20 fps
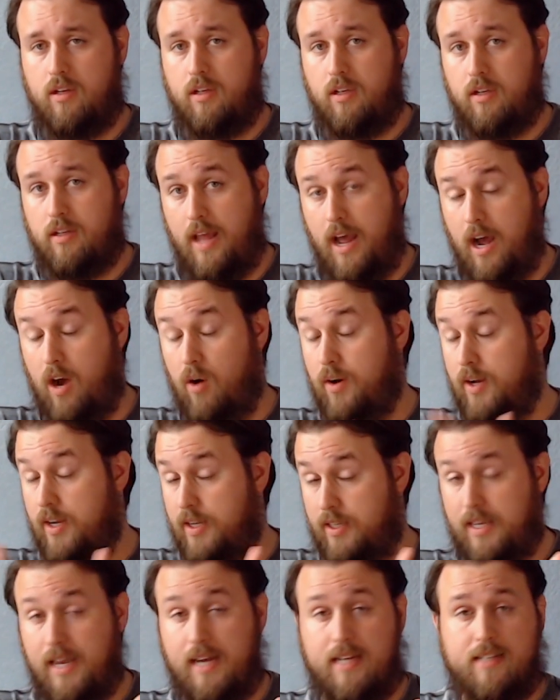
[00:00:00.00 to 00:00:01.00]
Now,
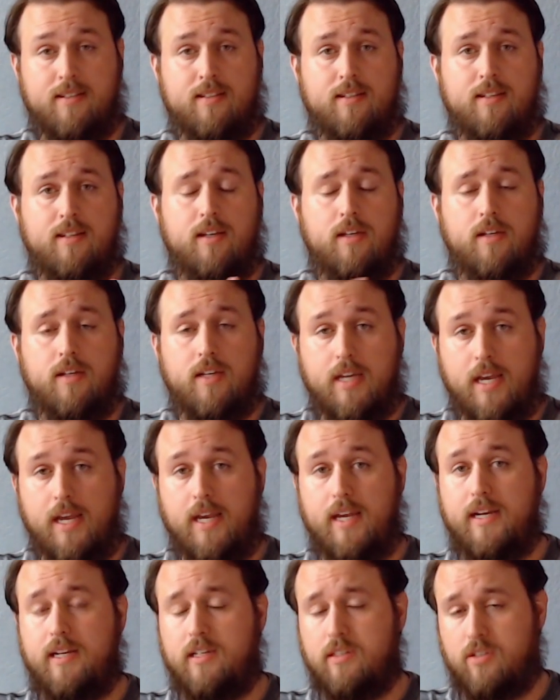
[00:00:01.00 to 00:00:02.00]
yes,
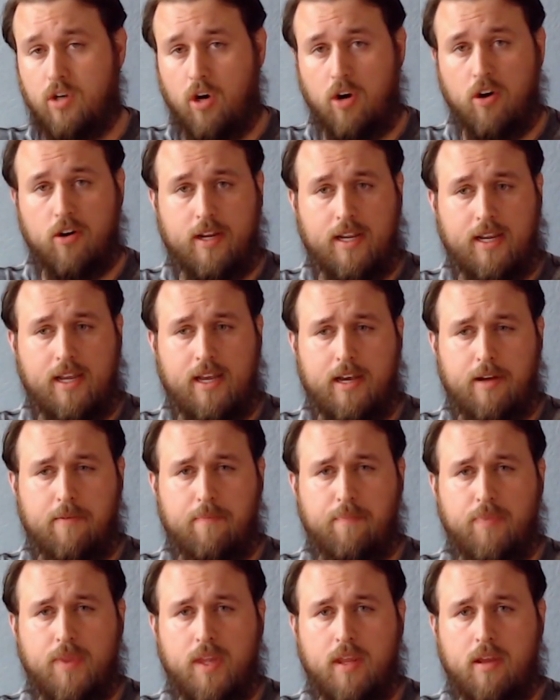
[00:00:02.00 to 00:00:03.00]
he is guarding
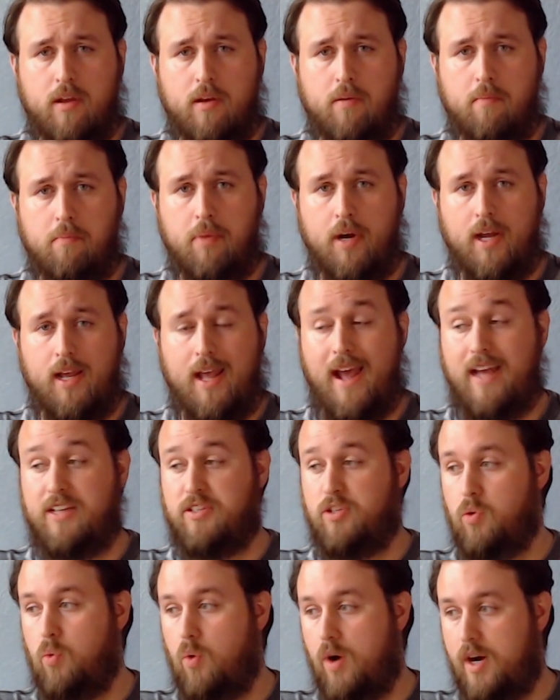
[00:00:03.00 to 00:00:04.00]
him. But
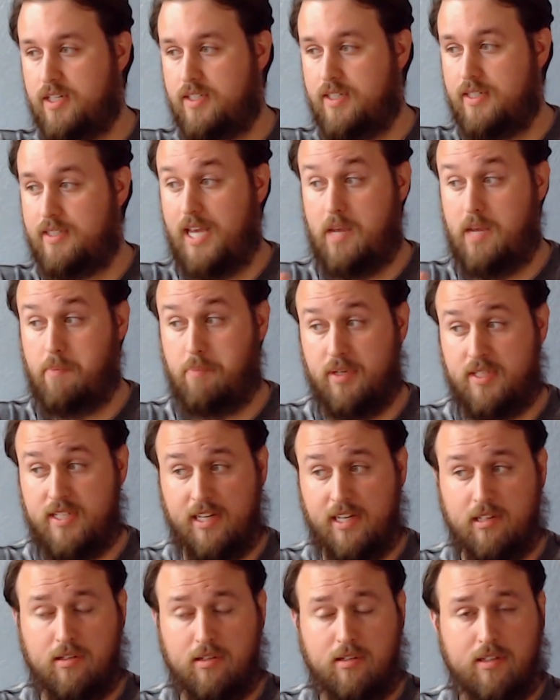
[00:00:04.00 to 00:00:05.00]
as you watch the tape,
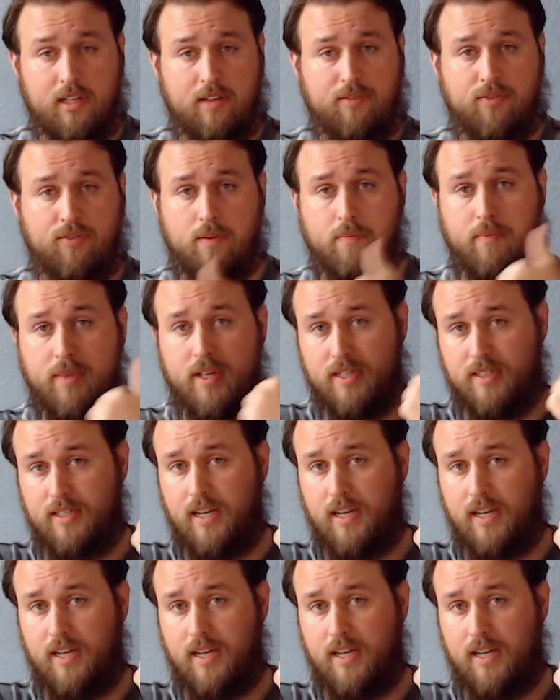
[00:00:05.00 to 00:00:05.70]
particularly from this